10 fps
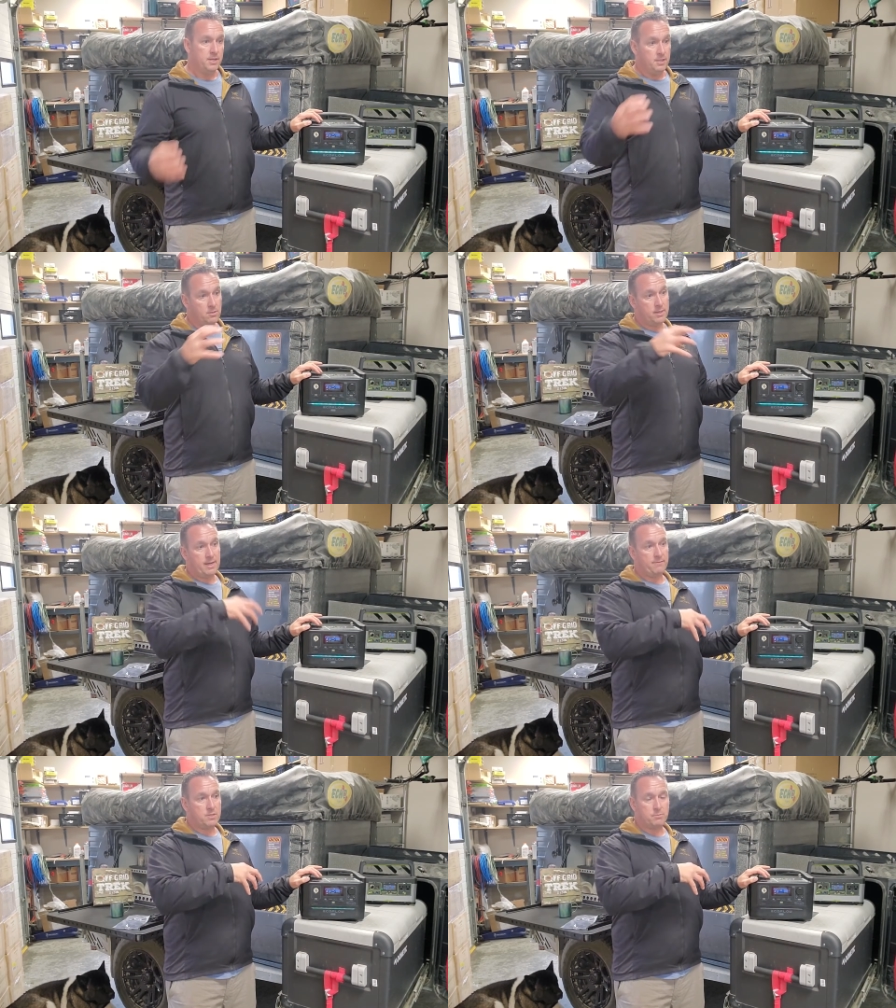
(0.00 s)
you can
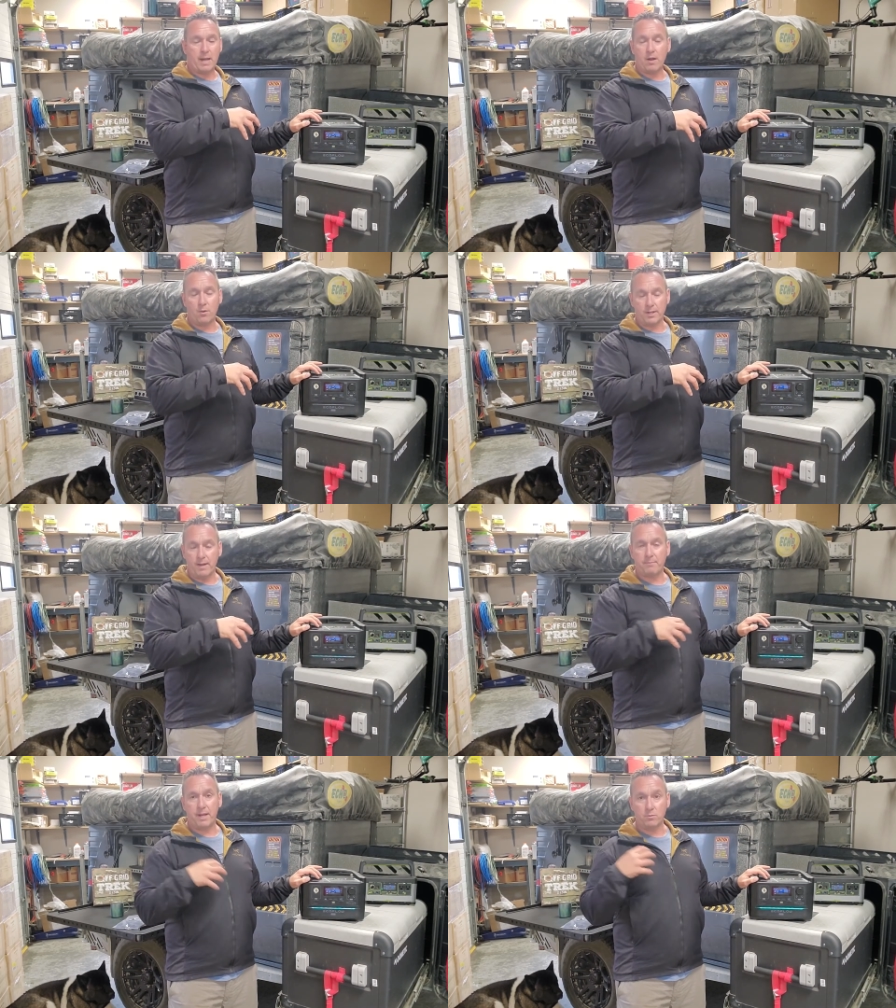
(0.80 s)
have this powered
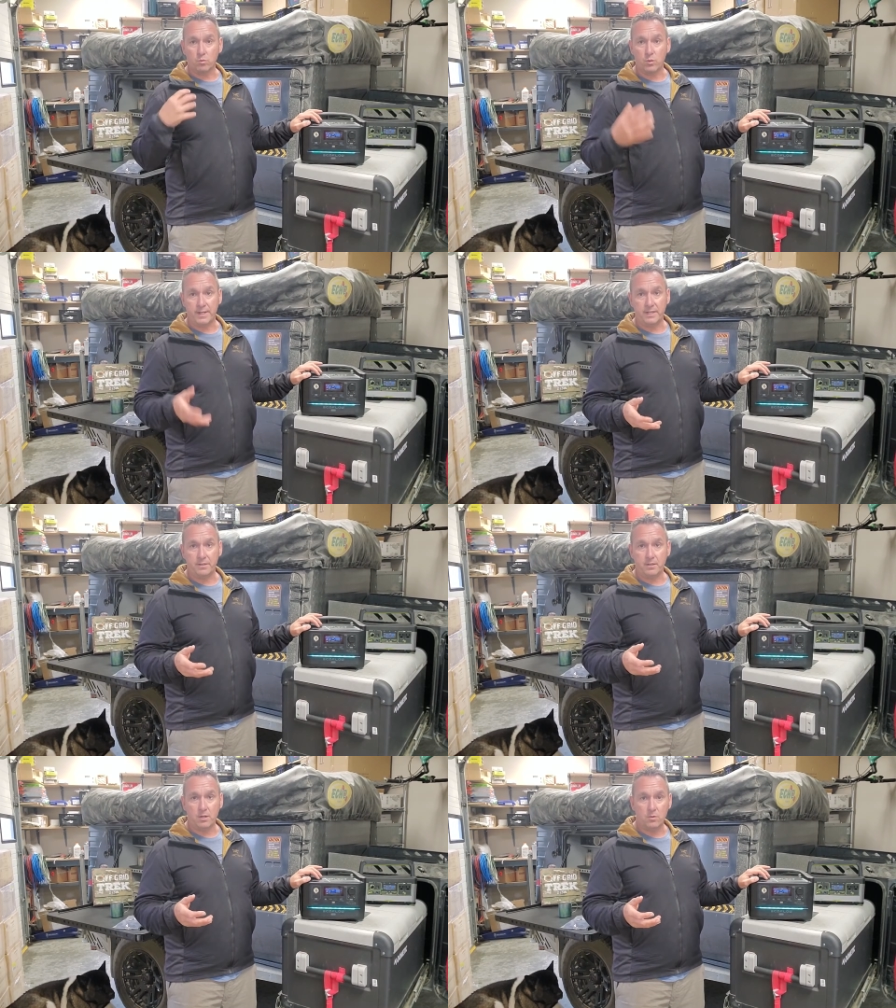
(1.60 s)
up and ready to
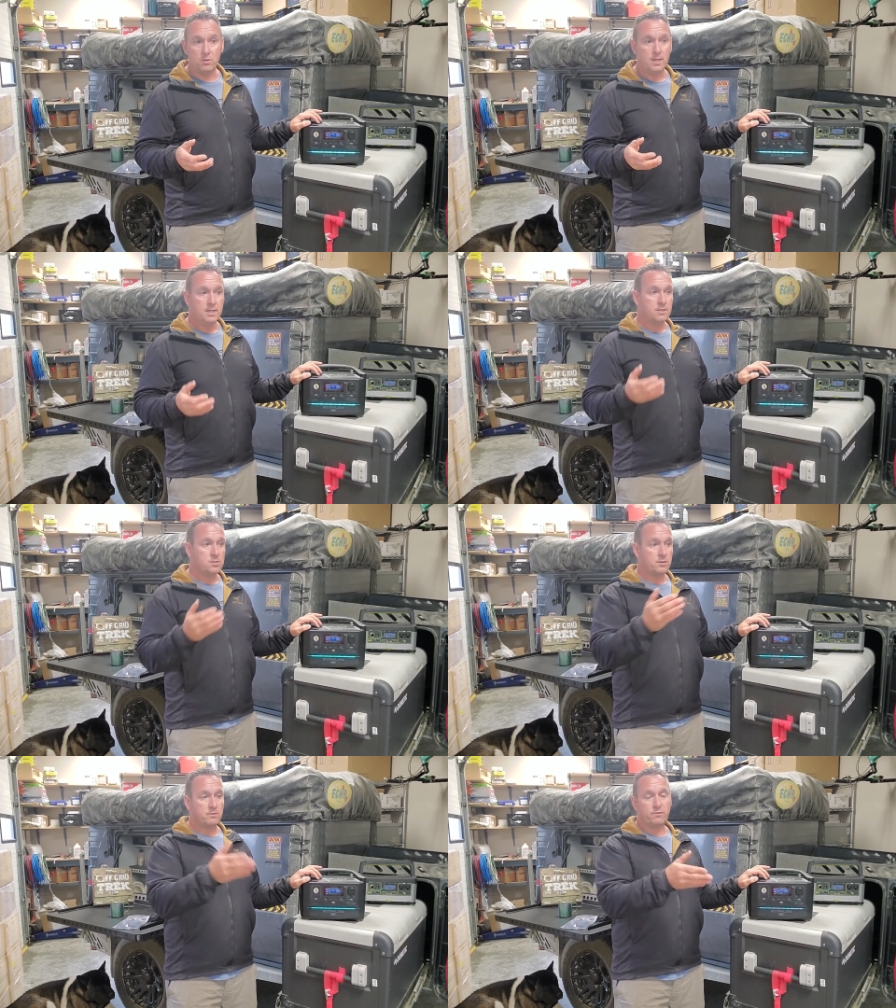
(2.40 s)
go
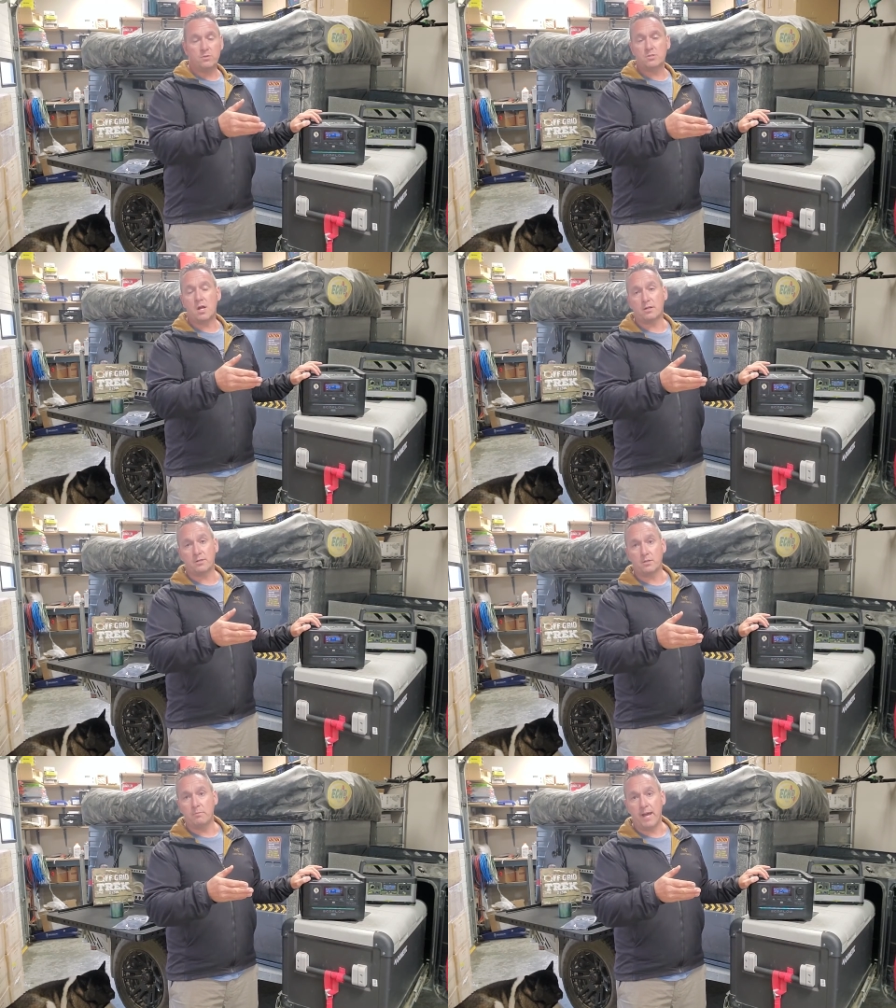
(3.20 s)
so that the food's not going
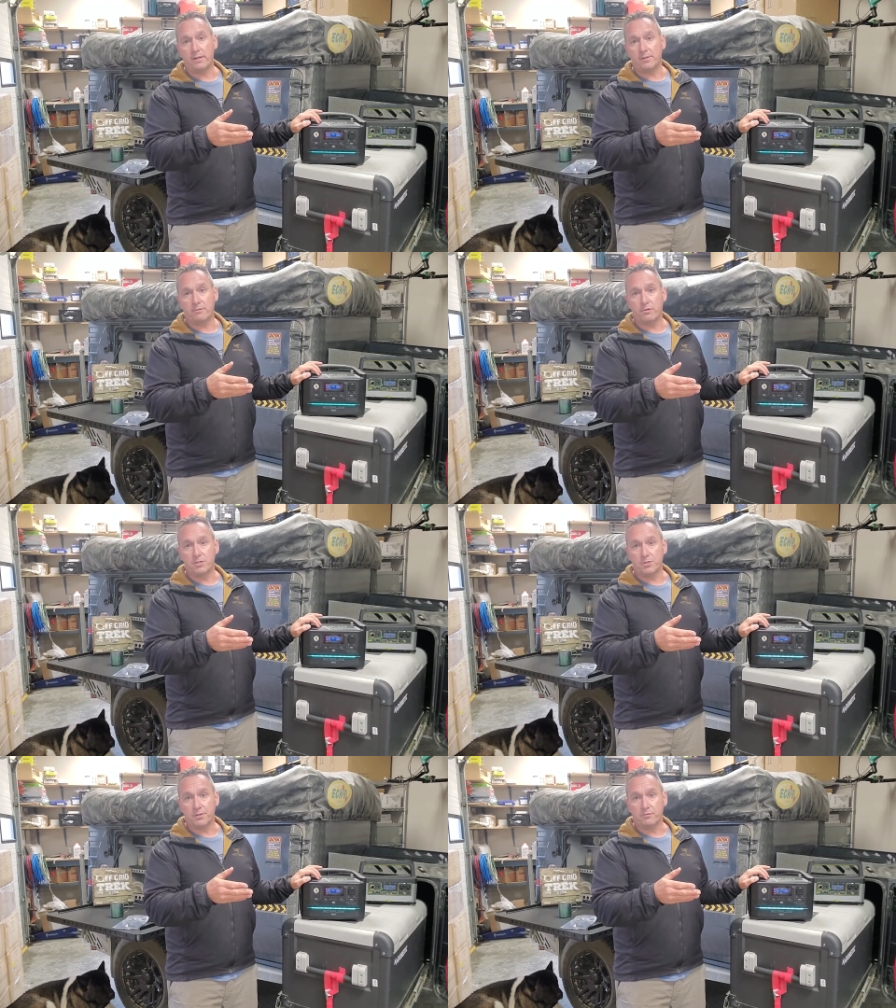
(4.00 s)
to go bad in your
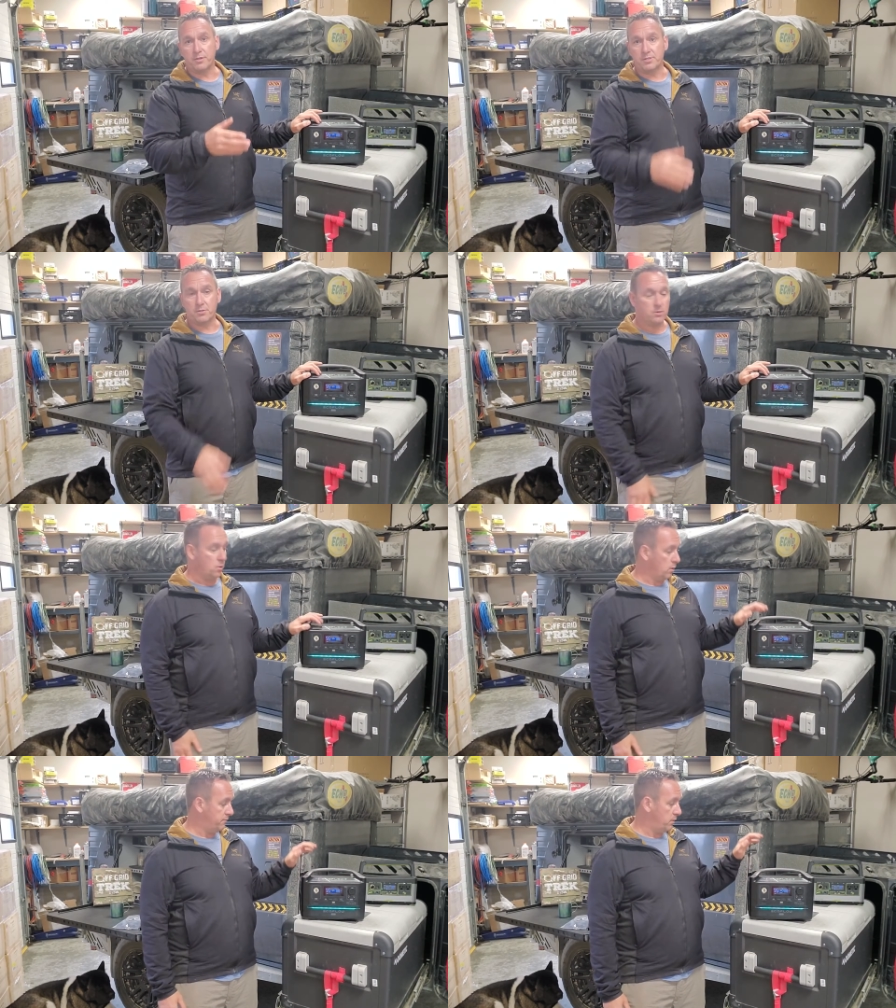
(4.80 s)
fridge or your freezer,
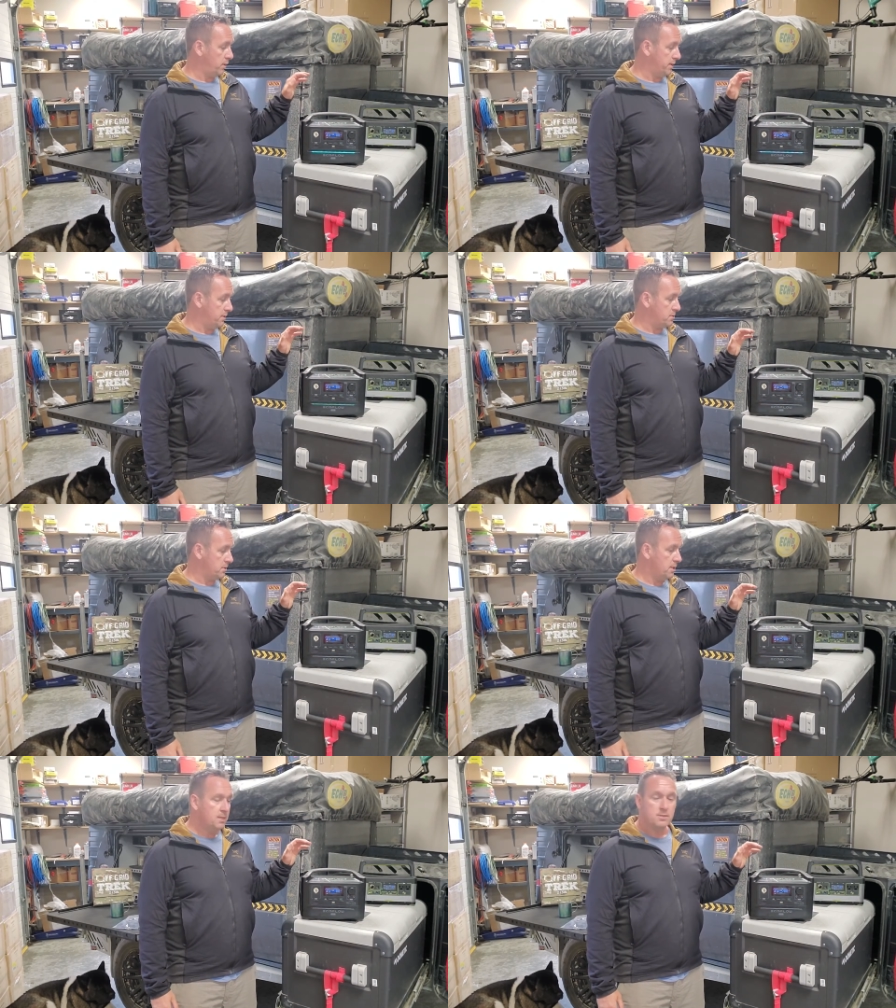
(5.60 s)
or if you want to use it
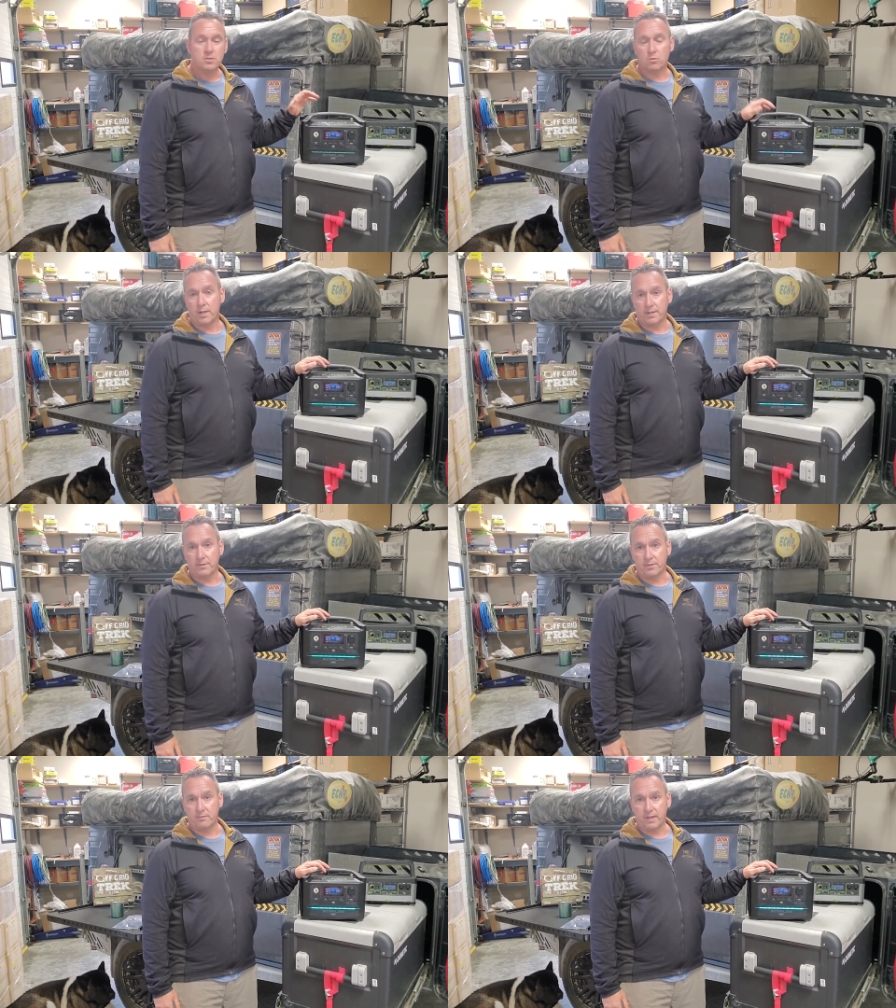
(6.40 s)
to run
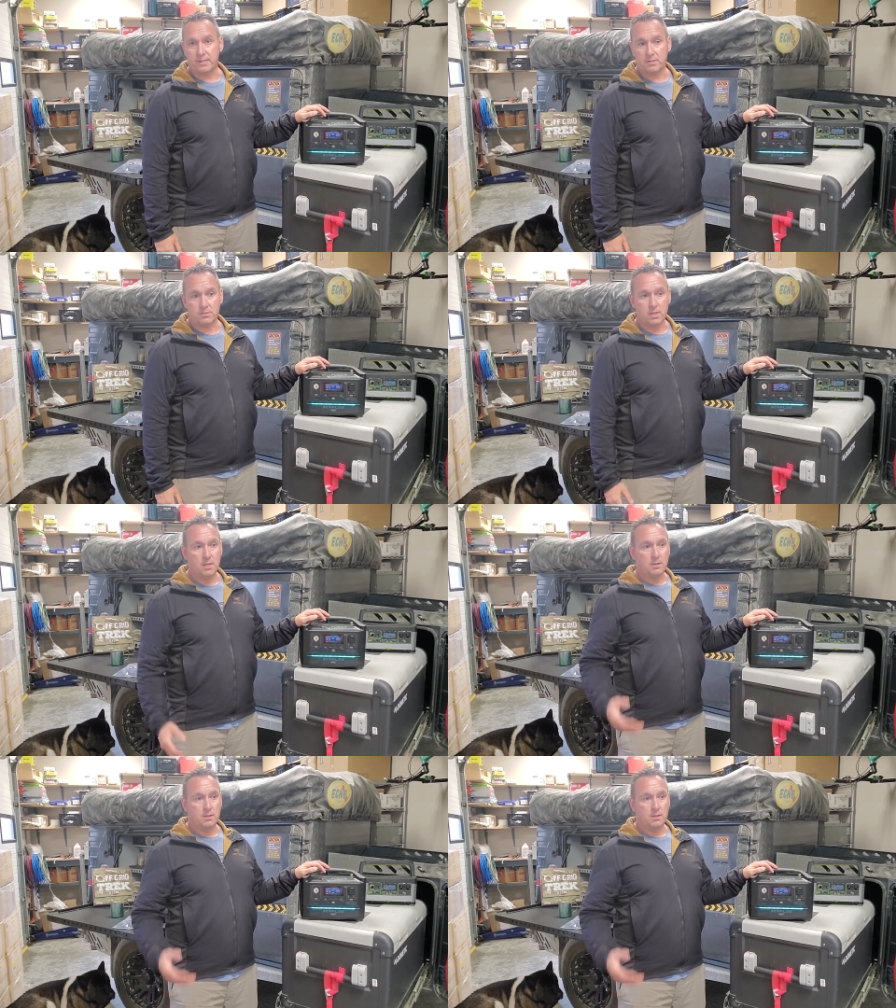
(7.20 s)
other devices.